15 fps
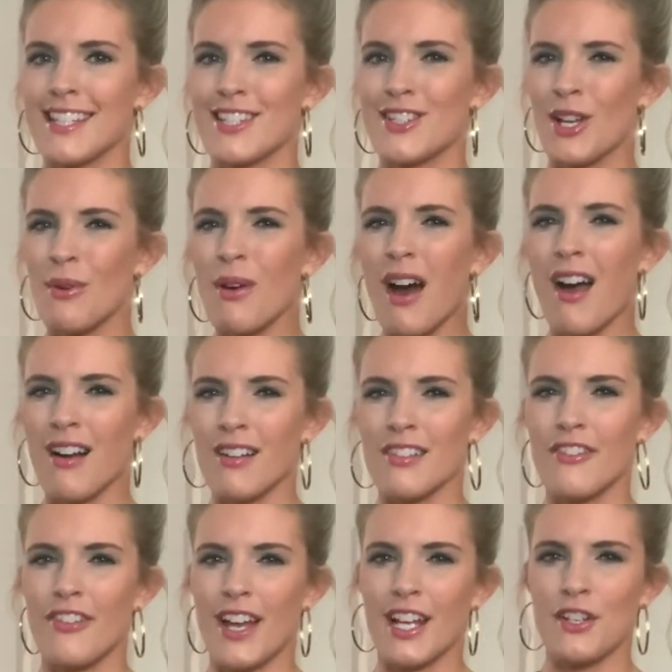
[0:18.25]
it's so hard
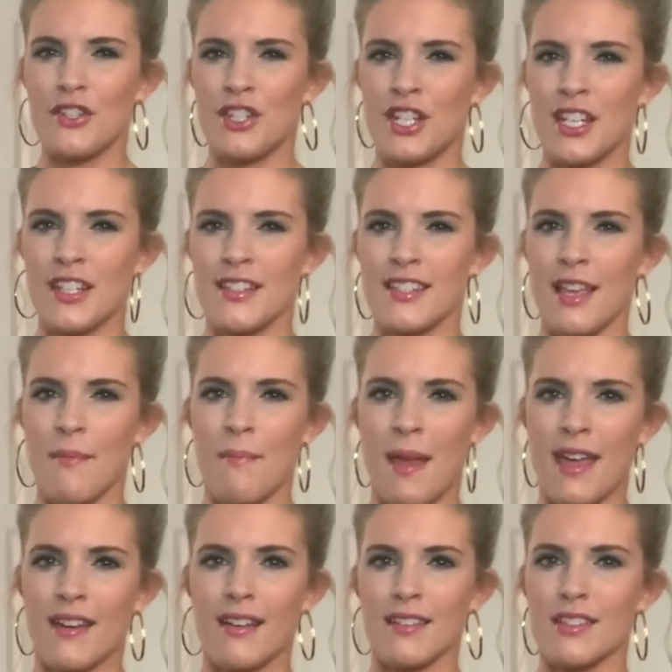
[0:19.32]
to find jeans that
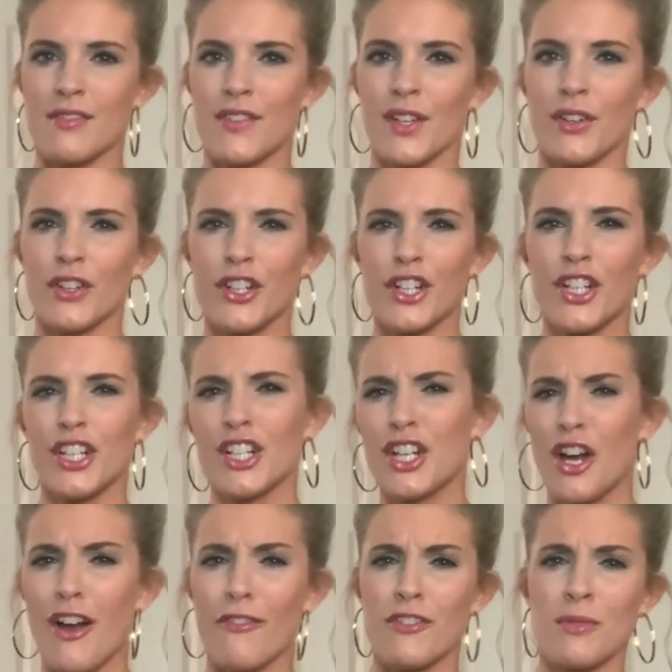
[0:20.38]
make us feel good,
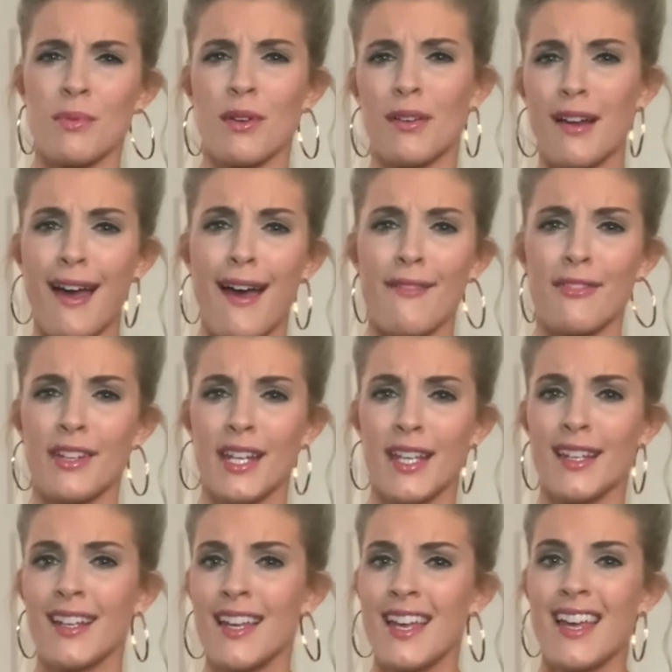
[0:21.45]
comfortable,
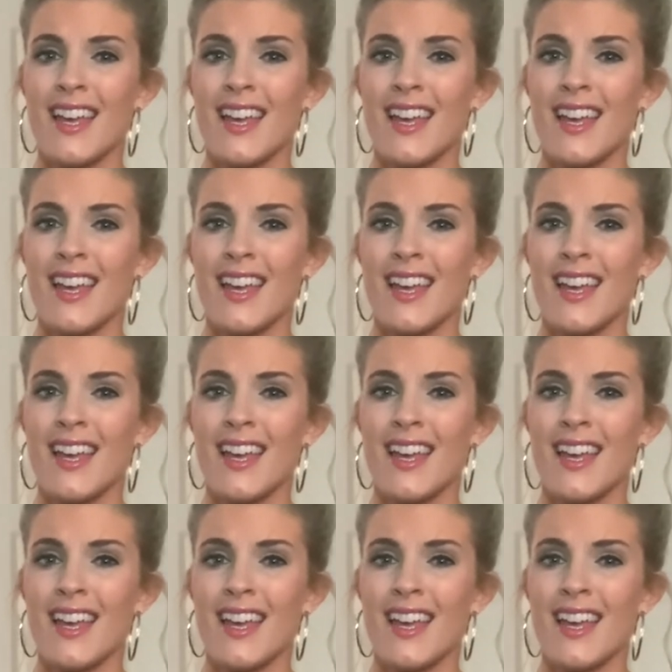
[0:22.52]
confident,